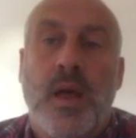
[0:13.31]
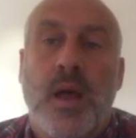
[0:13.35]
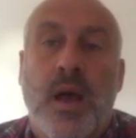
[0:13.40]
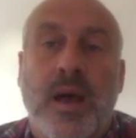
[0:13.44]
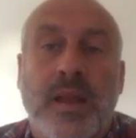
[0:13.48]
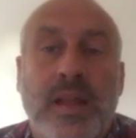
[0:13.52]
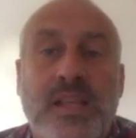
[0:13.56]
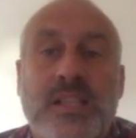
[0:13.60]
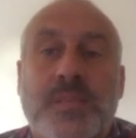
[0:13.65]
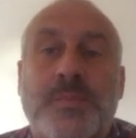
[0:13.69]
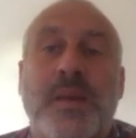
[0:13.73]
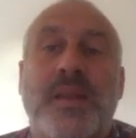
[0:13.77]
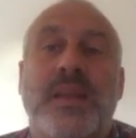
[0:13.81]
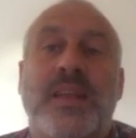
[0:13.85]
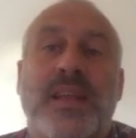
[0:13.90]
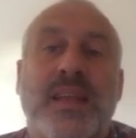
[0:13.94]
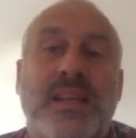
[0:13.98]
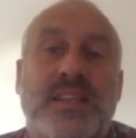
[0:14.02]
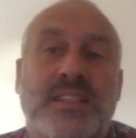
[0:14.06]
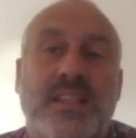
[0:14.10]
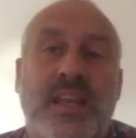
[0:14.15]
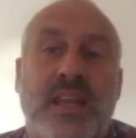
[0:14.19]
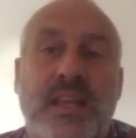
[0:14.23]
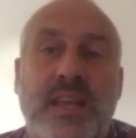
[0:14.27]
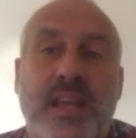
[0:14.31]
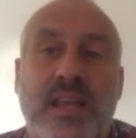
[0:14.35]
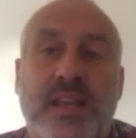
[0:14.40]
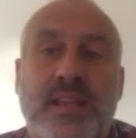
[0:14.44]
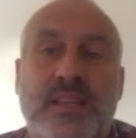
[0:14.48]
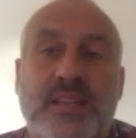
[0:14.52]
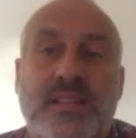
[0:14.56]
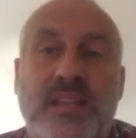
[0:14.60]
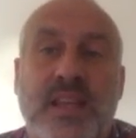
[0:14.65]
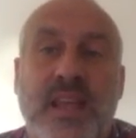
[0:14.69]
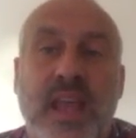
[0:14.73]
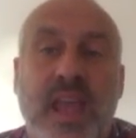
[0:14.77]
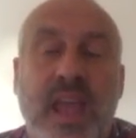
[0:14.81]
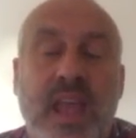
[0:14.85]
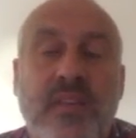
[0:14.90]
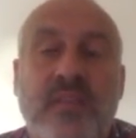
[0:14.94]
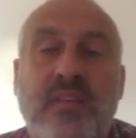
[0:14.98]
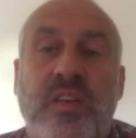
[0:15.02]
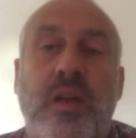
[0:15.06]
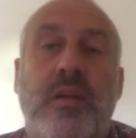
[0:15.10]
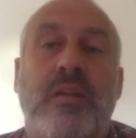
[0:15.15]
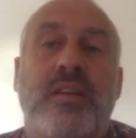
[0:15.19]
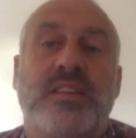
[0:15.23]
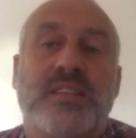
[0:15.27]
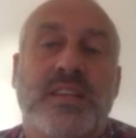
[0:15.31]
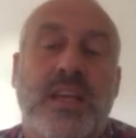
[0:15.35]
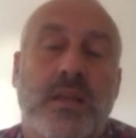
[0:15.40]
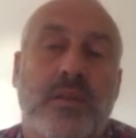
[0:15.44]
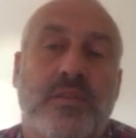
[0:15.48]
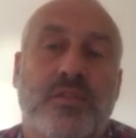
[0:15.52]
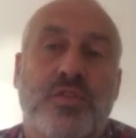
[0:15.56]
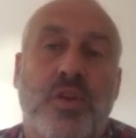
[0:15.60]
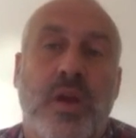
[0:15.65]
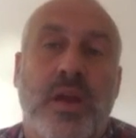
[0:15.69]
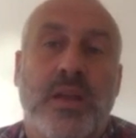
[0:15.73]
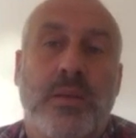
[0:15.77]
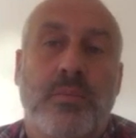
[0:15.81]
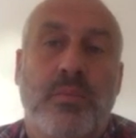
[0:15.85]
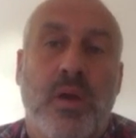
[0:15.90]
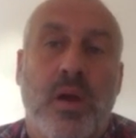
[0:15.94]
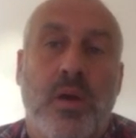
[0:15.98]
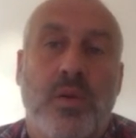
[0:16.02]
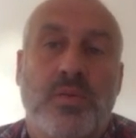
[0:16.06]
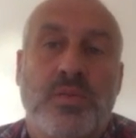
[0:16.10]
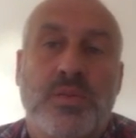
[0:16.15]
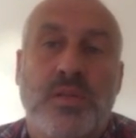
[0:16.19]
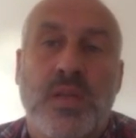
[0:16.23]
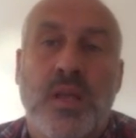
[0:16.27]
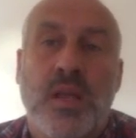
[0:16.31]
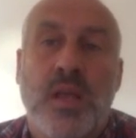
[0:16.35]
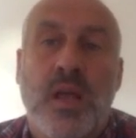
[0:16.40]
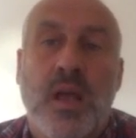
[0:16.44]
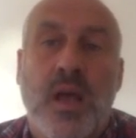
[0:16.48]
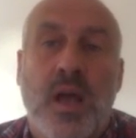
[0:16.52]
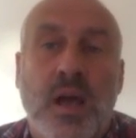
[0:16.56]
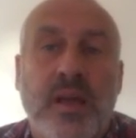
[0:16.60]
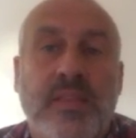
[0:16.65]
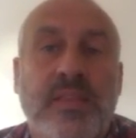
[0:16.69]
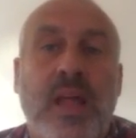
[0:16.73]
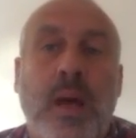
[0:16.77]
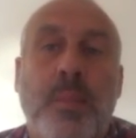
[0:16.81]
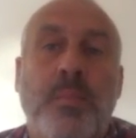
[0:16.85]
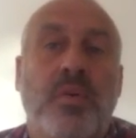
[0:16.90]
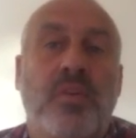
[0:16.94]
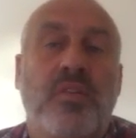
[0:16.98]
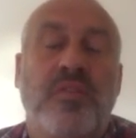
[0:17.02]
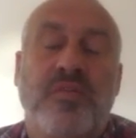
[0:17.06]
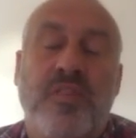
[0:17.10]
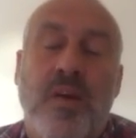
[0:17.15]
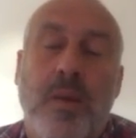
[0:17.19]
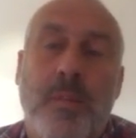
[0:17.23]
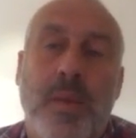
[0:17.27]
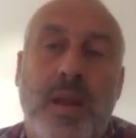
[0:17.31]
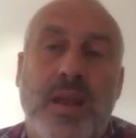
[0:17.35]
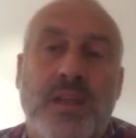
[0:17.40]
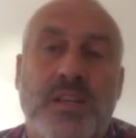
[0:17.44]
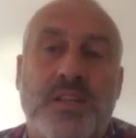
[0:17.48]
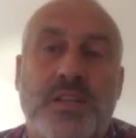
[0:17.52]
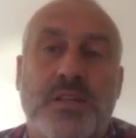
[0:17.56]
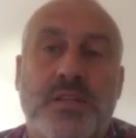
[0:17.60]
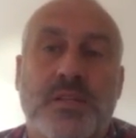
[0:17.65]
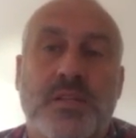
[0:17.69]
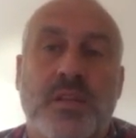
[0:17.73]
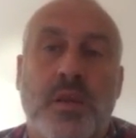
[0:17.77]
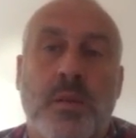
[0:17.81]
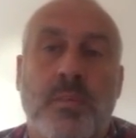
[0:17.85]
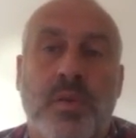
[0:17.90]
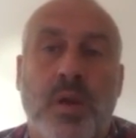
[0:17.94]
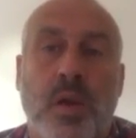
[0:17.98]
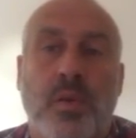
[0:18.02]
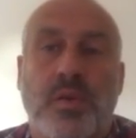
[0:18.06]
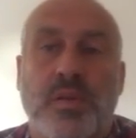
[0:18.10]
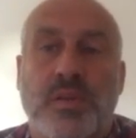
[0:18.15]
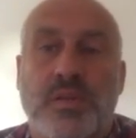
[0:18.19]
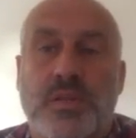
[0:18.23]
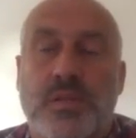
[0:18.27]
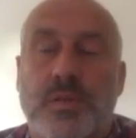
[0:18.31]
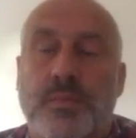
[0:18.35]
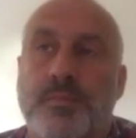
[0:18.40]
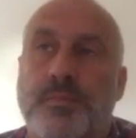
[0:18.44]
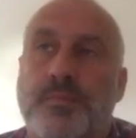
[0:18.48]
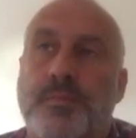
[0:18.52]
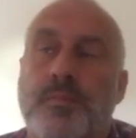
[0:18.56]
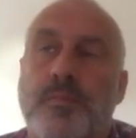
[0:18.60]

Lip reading: I then spent the next 10 years in various head of trading roles at a number of fund managers and brokers.